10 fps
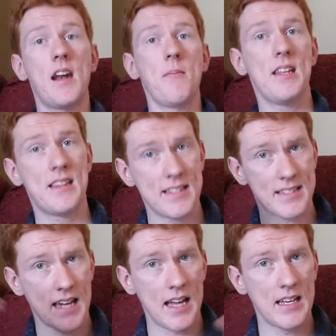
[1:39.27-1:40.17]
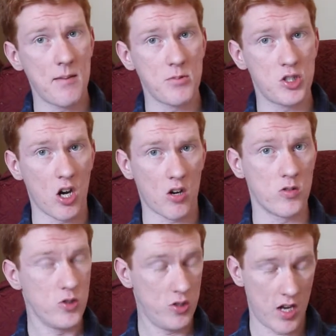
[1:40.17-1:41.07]
I meet this guy named Joe.
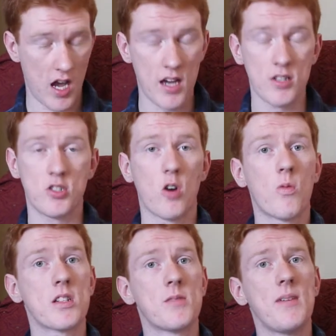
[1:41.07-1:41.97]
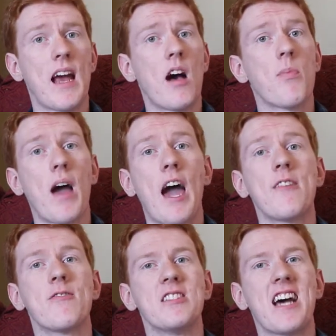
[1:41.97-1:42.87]
Uh, Joe wants me to help
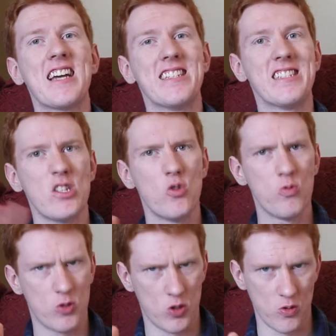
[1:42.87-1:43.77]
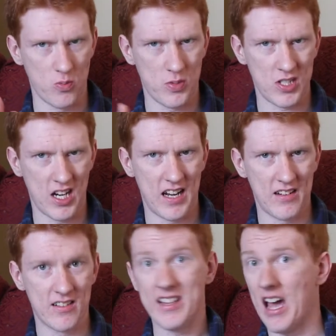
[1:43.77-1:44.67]
advertise his YouTube
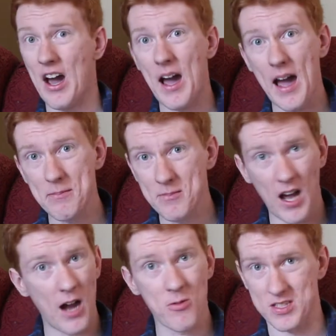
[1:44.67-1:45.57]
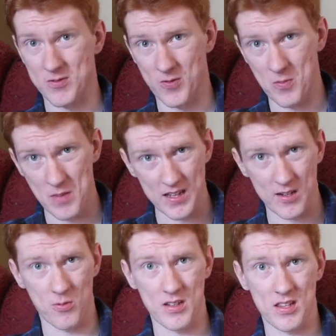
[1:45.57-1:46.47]
channel. Now, I'm, I wasn't
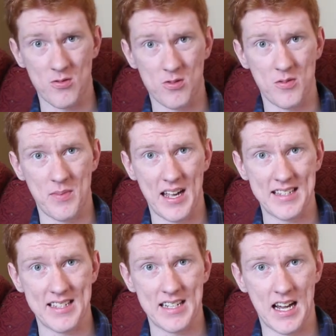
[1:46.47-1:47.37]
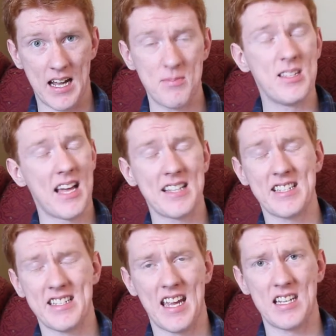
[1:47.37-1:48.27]
familiar with YouTube at the time. That's
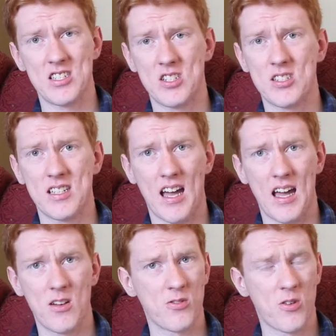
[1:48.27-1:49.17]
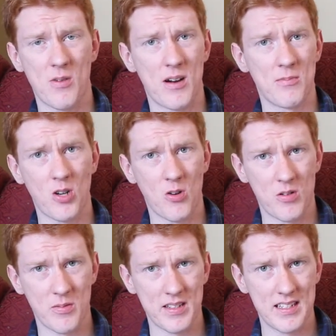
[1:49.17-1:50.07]
a tangent. I don't know where I'm
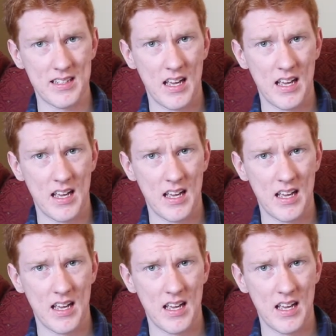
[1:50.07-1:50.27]
going with it.